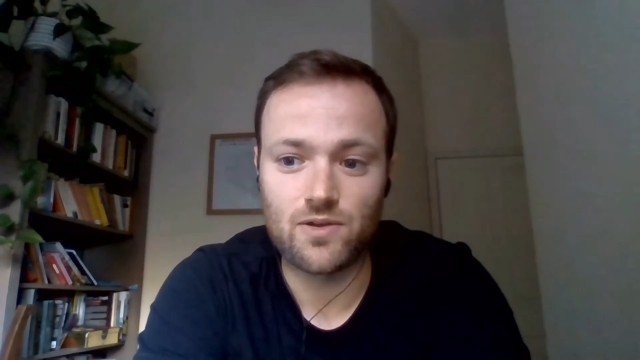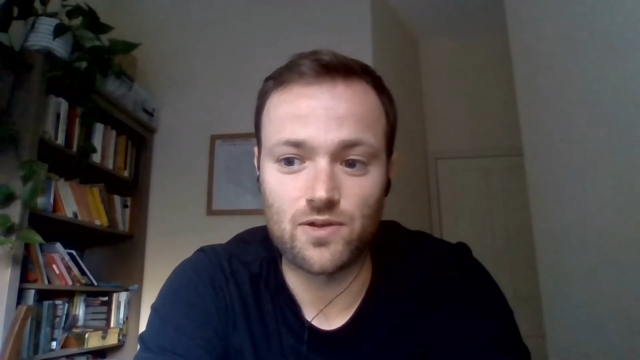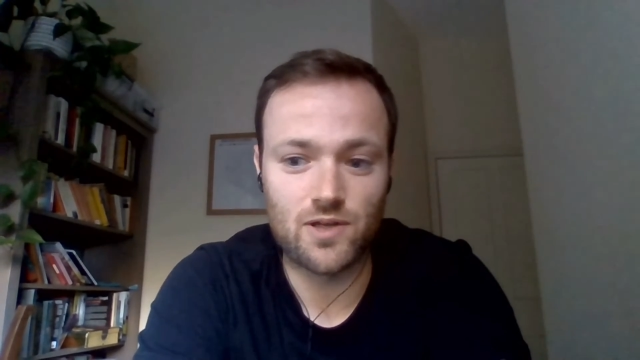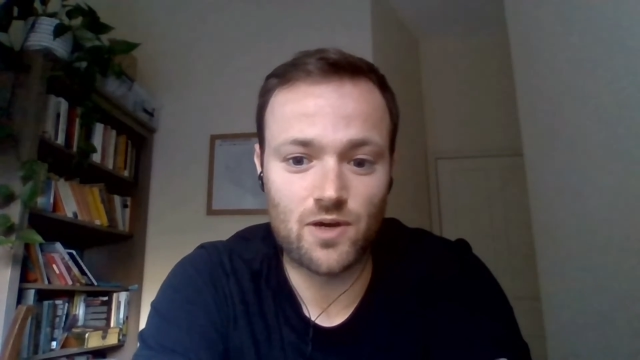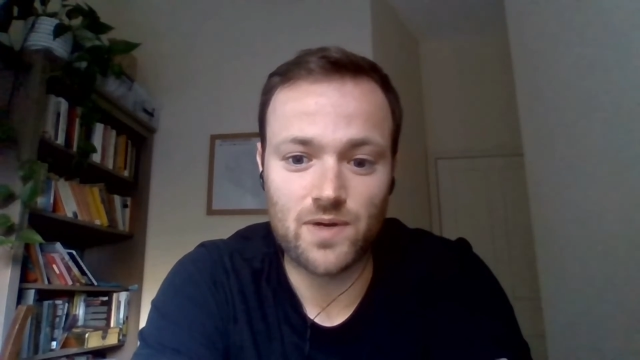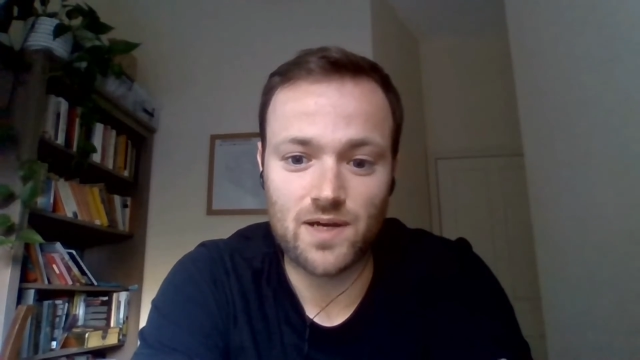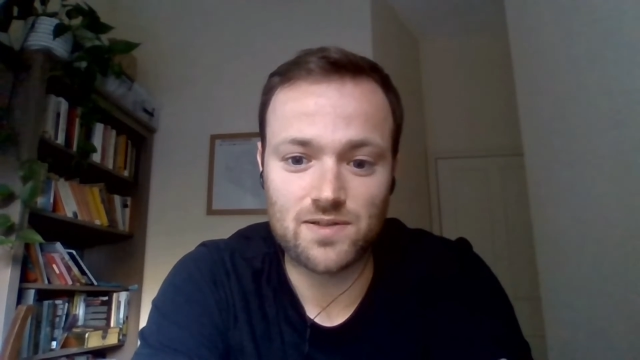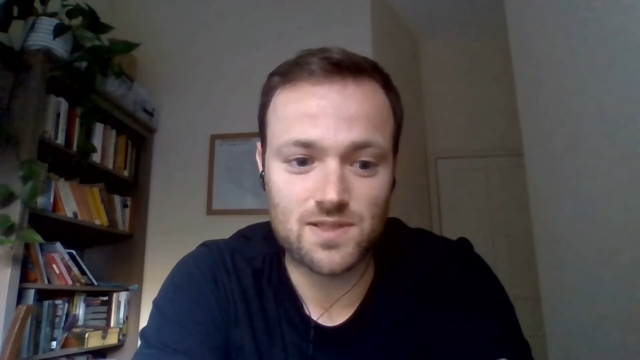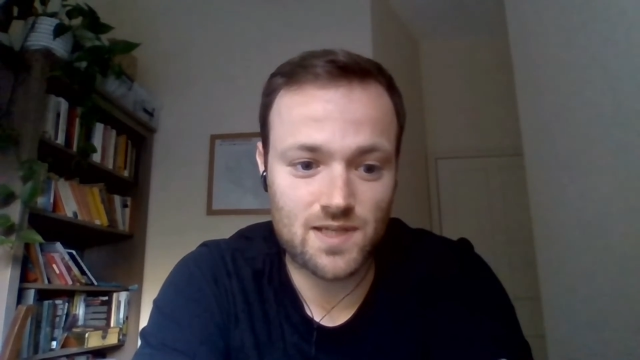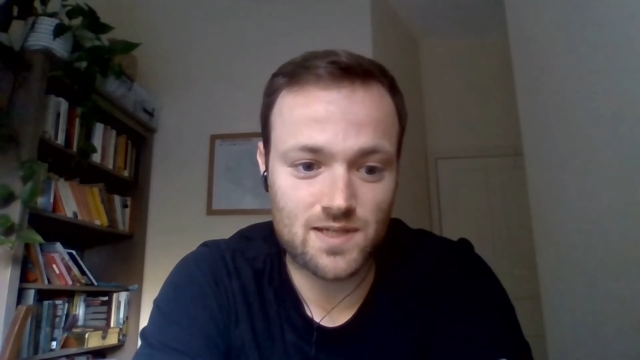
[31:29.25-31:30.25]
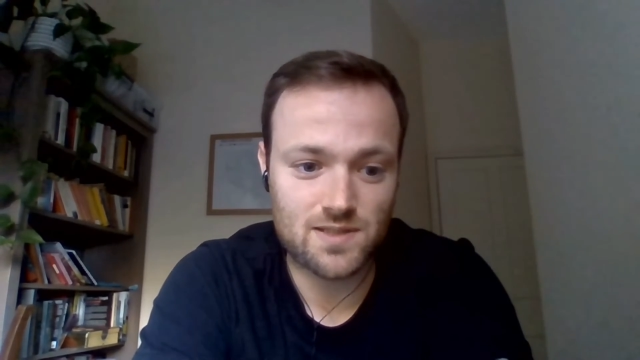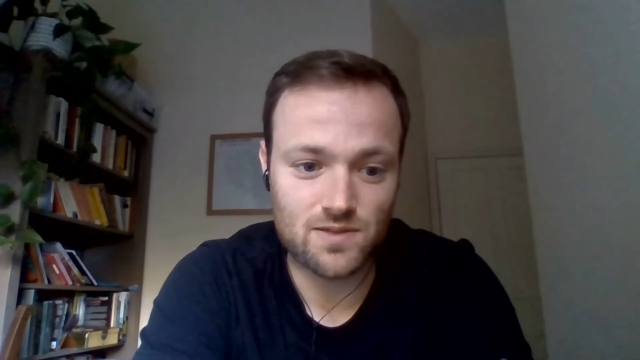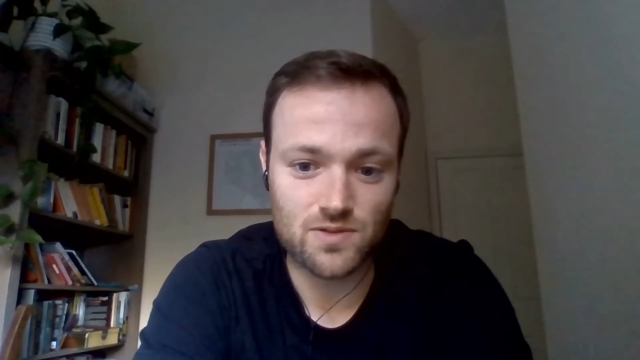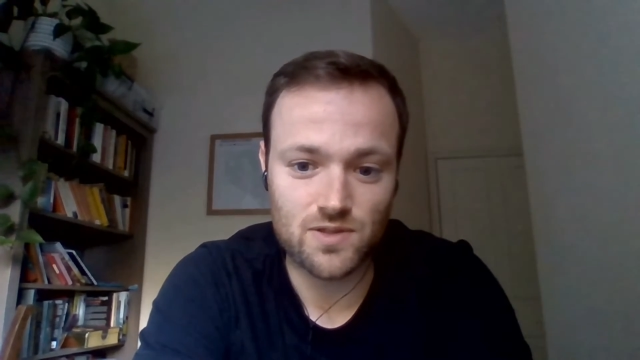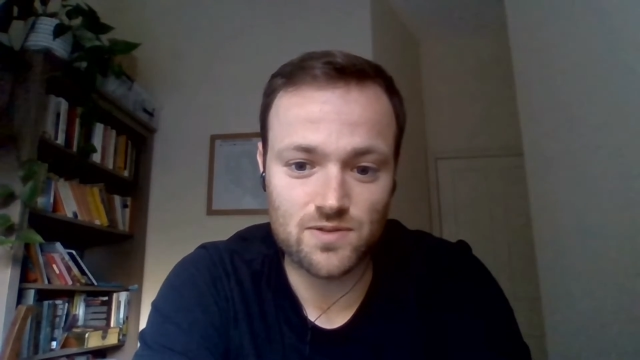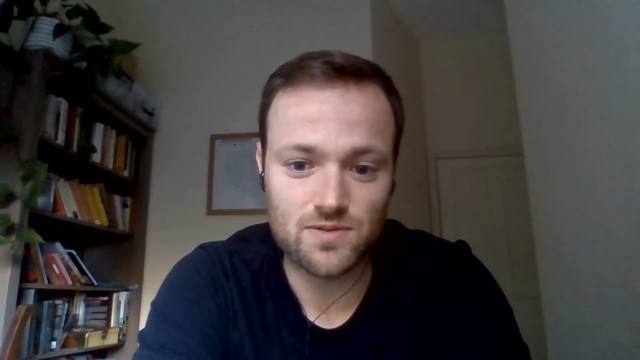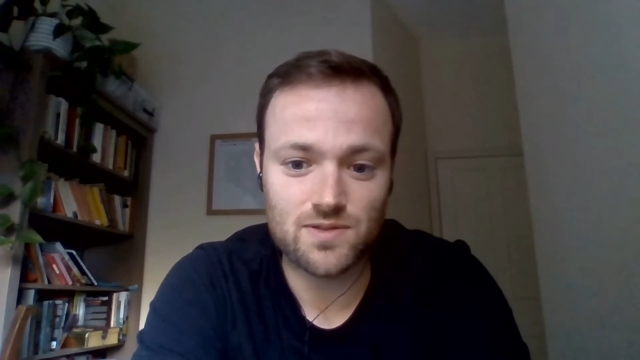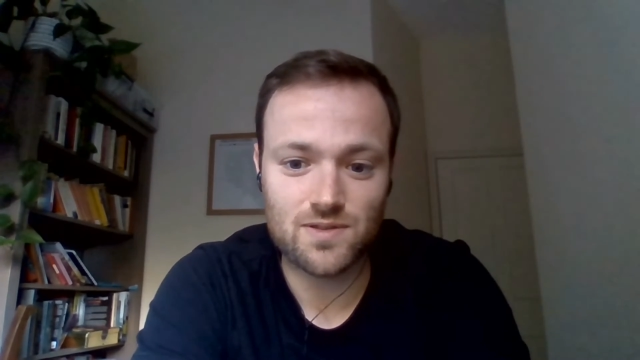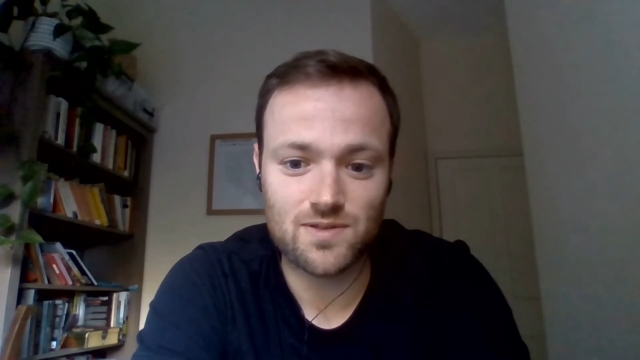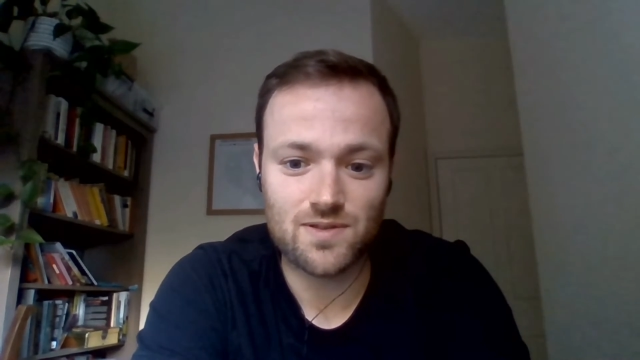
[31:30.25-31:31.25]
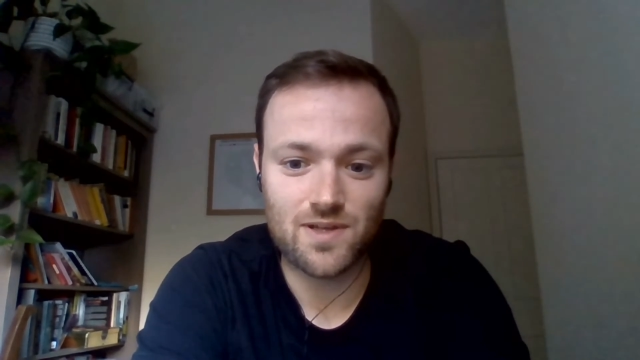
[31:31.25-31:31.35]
that no one else has tested or used,